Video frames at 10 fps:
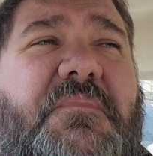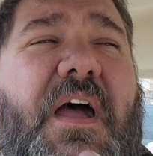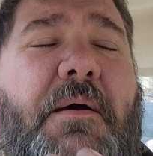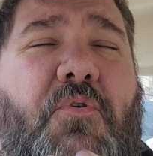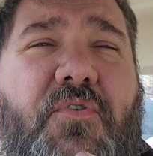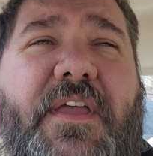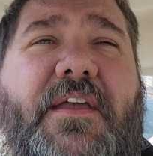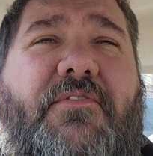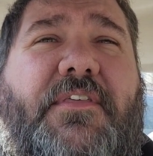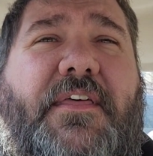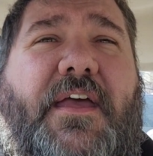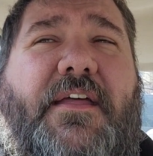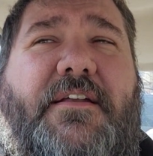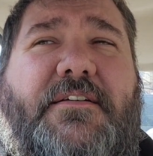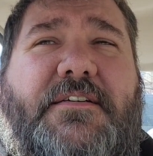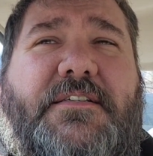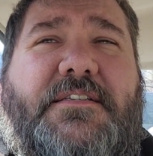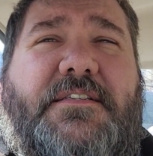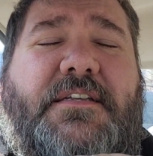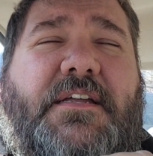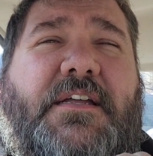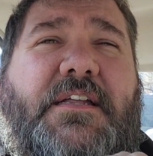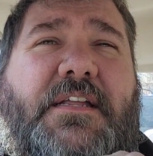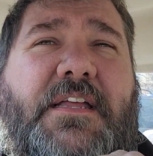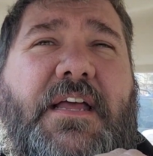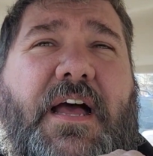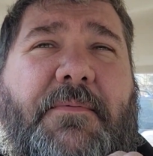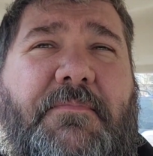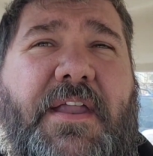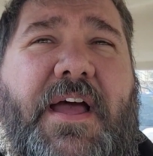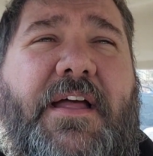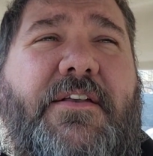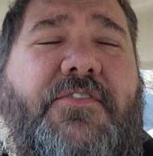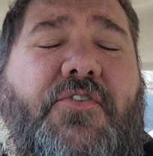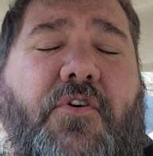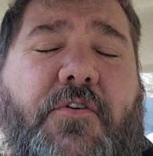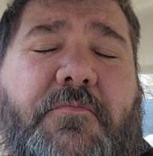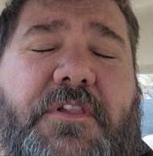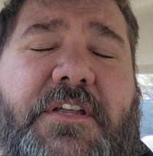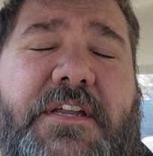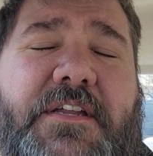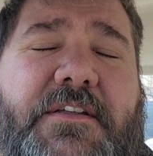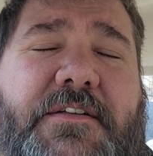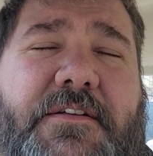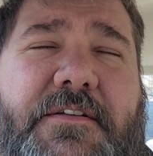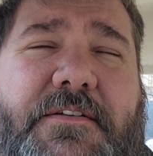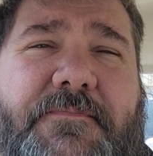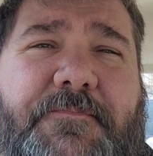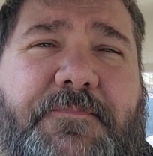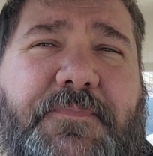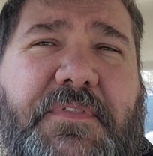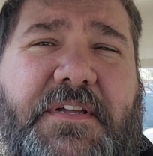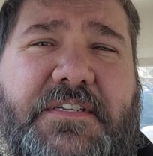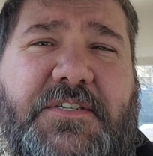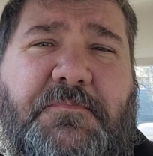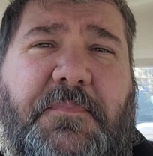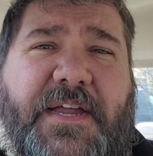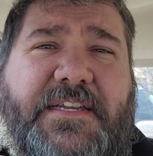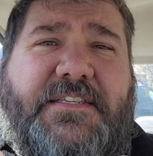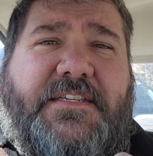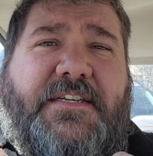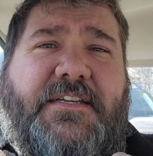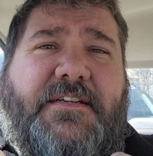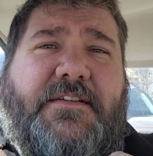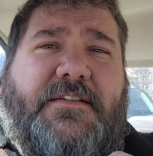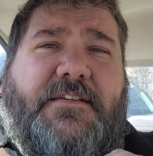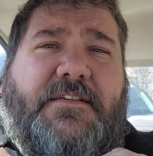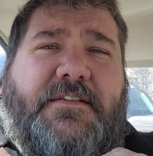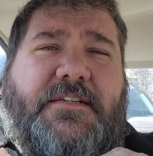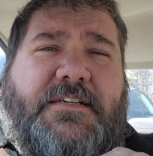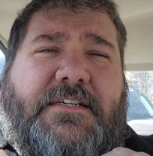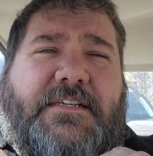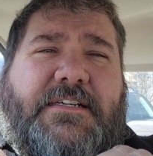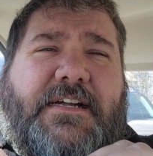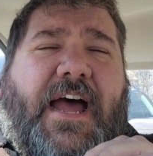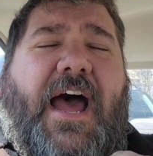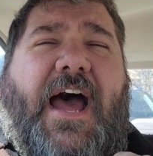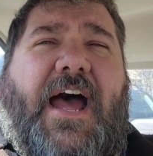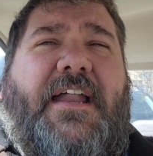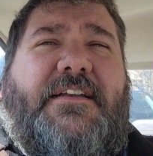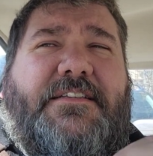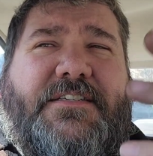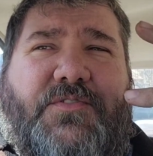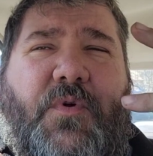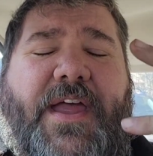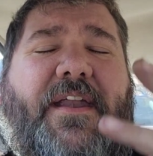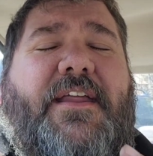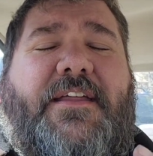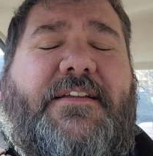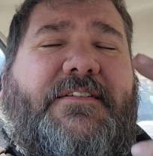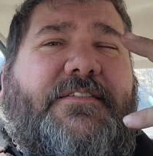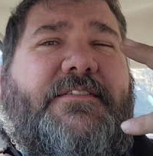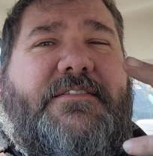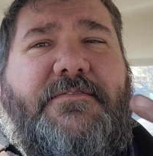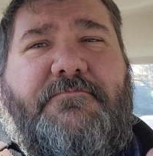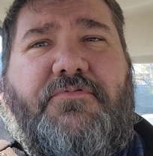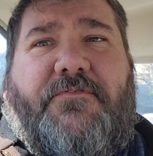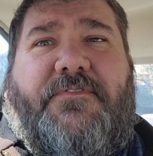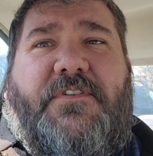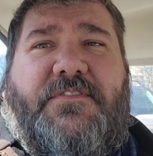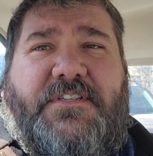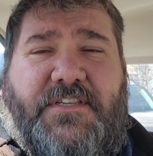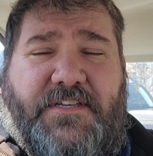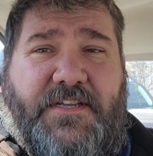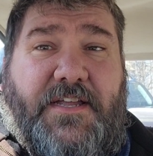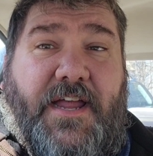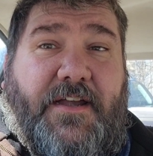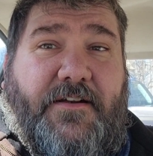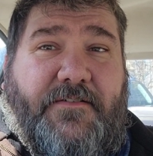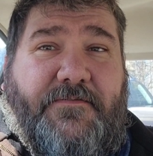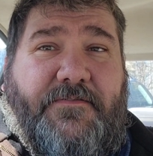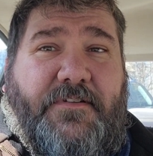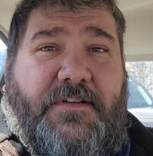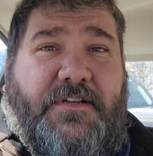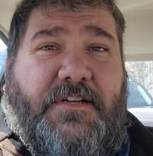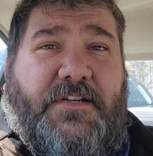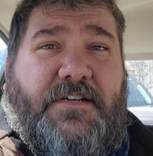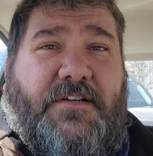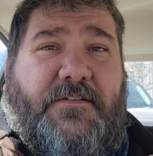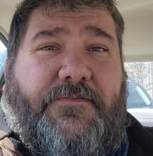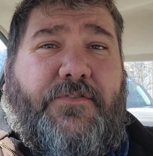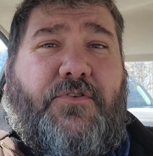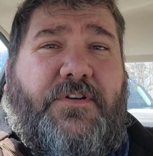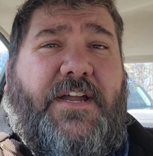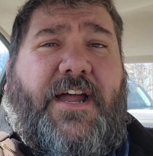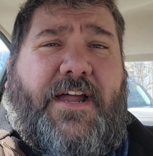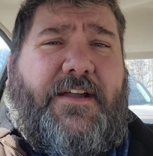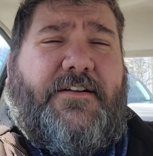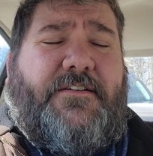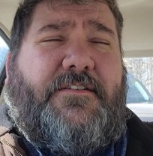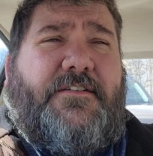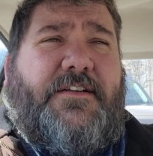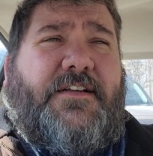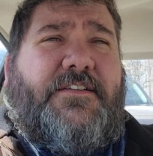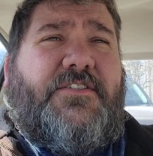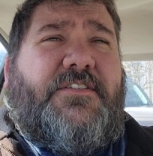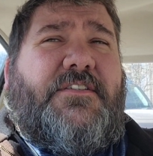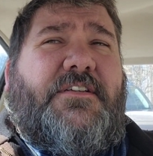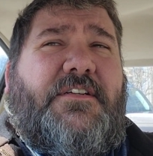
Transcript: I'm okay with that, because I'm not normally a spicy, hot, sweating profusely kind of food guy. I just